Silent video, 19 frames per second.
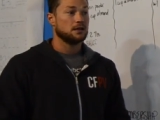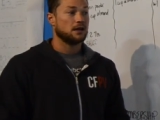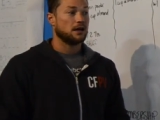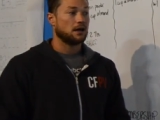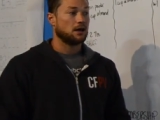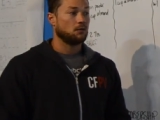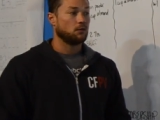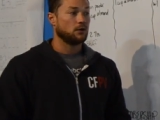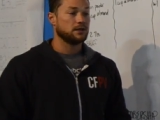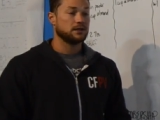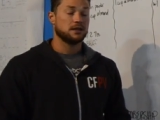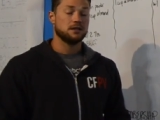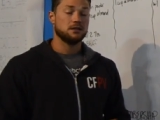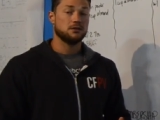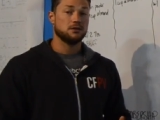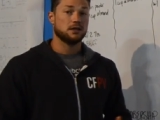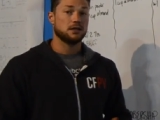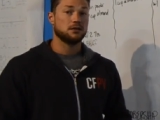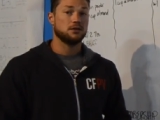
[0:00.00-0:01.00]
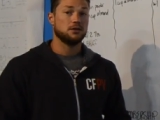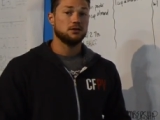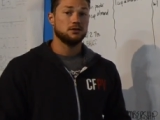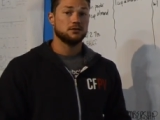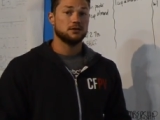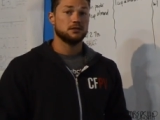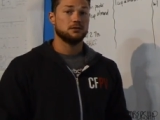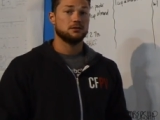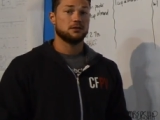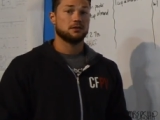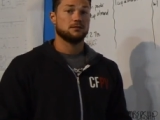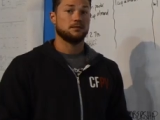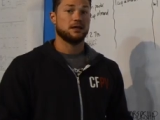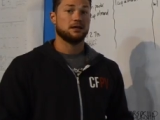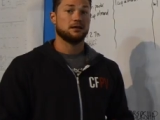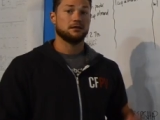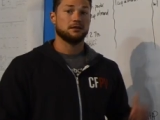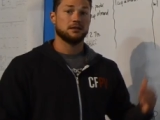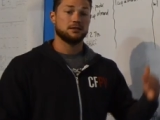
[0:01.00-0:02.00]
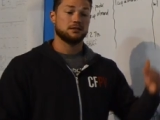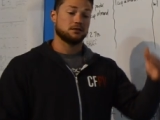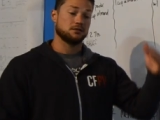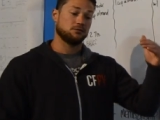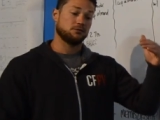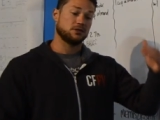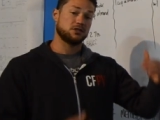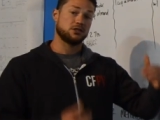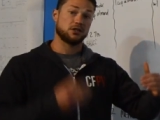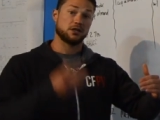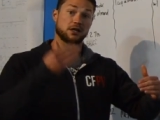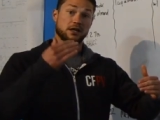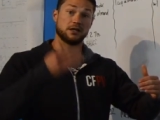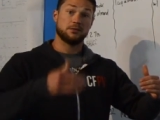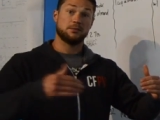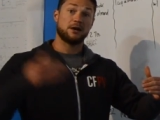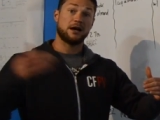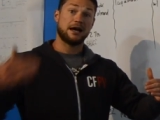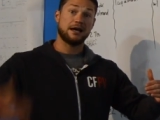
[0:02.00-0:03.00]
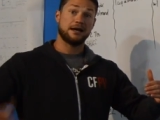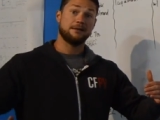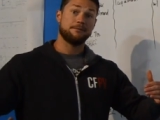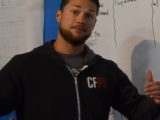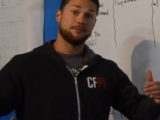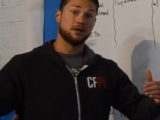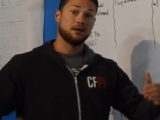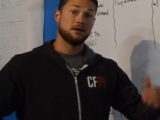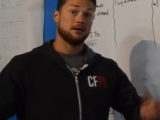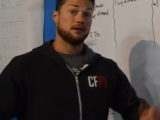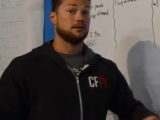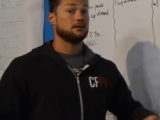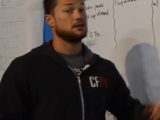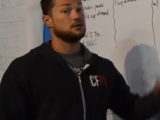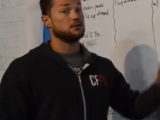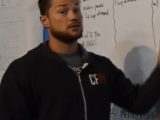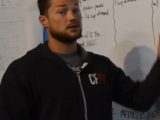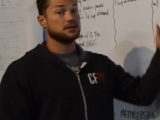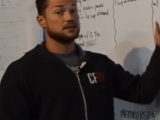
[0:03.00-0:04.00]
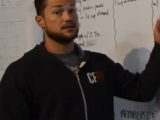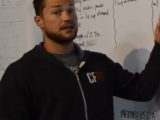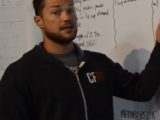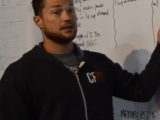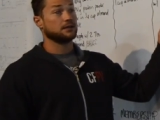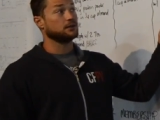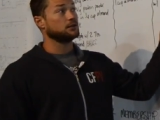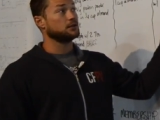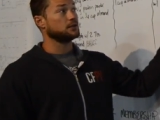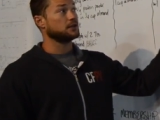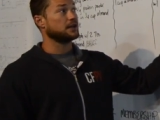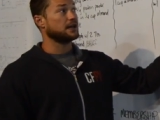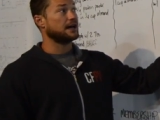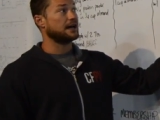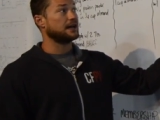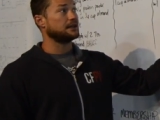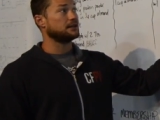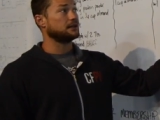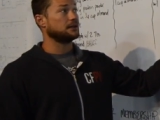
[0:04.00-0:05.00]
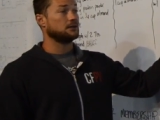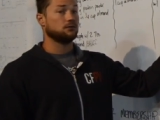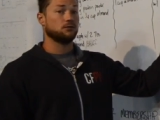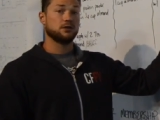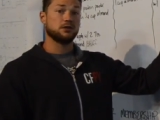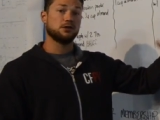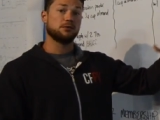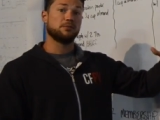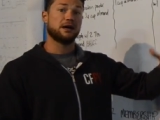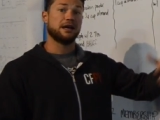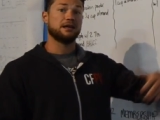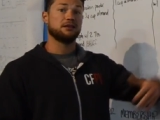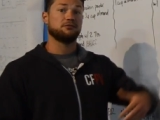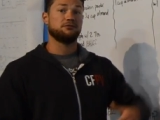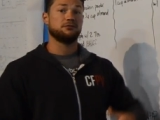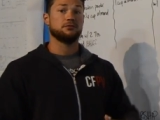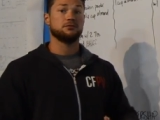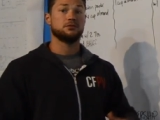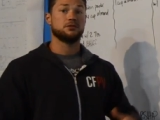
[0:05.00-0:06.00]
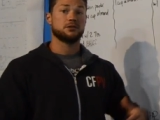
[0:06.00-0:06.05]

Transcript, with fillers: Uh, one thing you can do is you can make a list of what you're going to buy, and then you can take a look at, and when you're buying food,